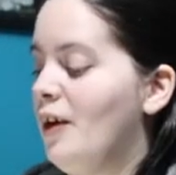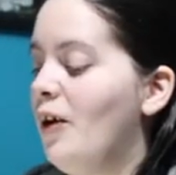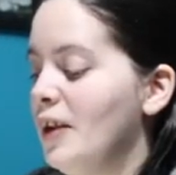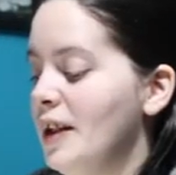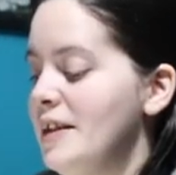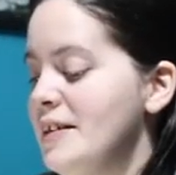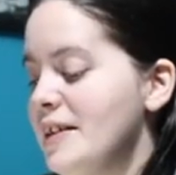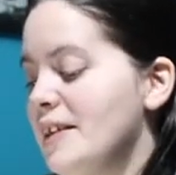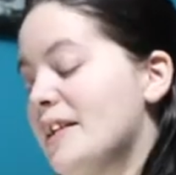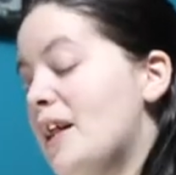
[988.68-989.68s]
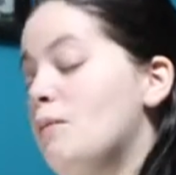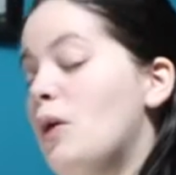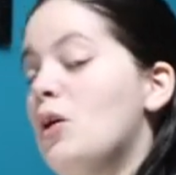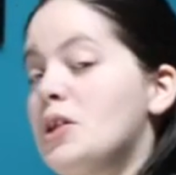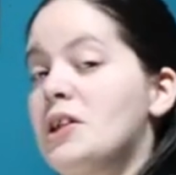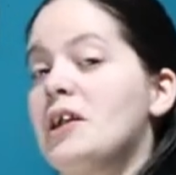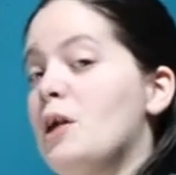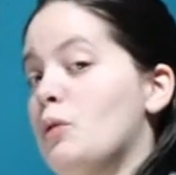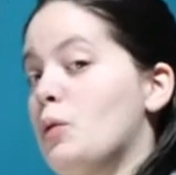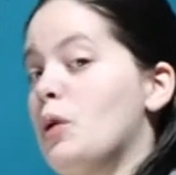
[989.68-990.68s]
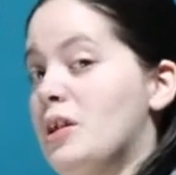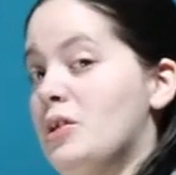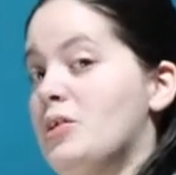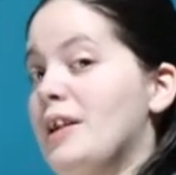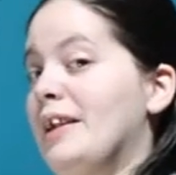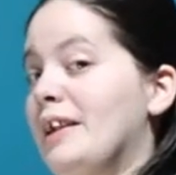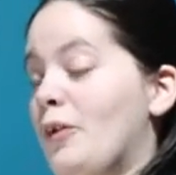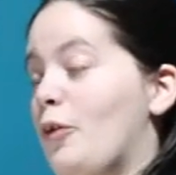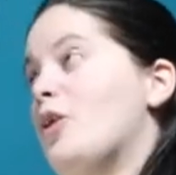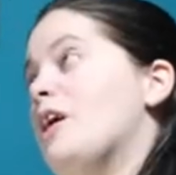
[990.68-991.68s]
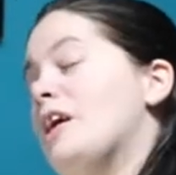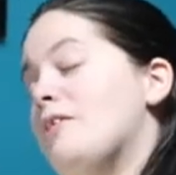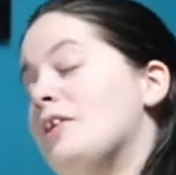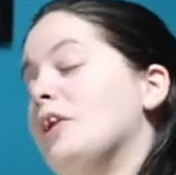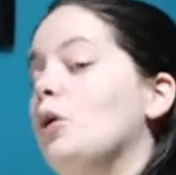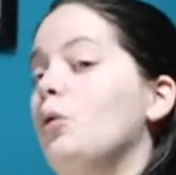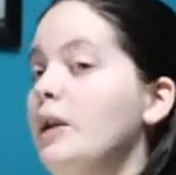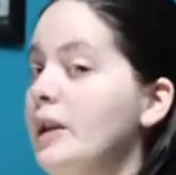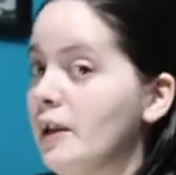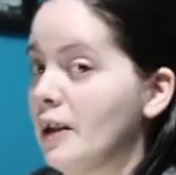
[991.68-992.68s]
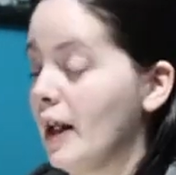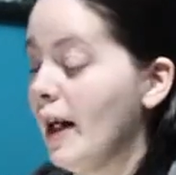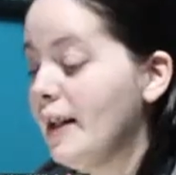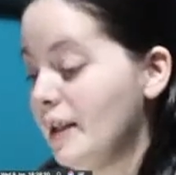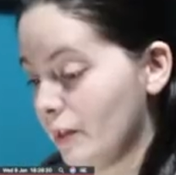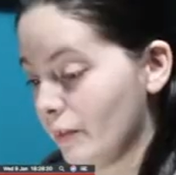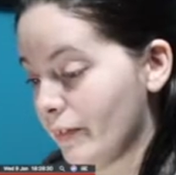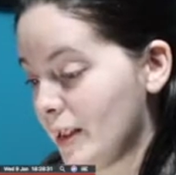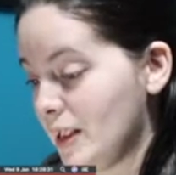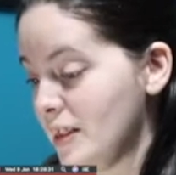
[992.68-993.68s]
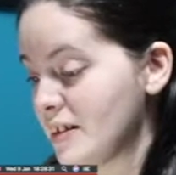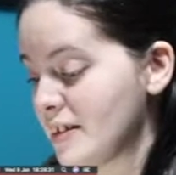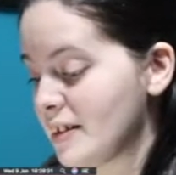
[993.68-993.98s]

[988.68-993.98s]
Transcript: on instinct, I'm not sure I would want to drink or even go near any of these.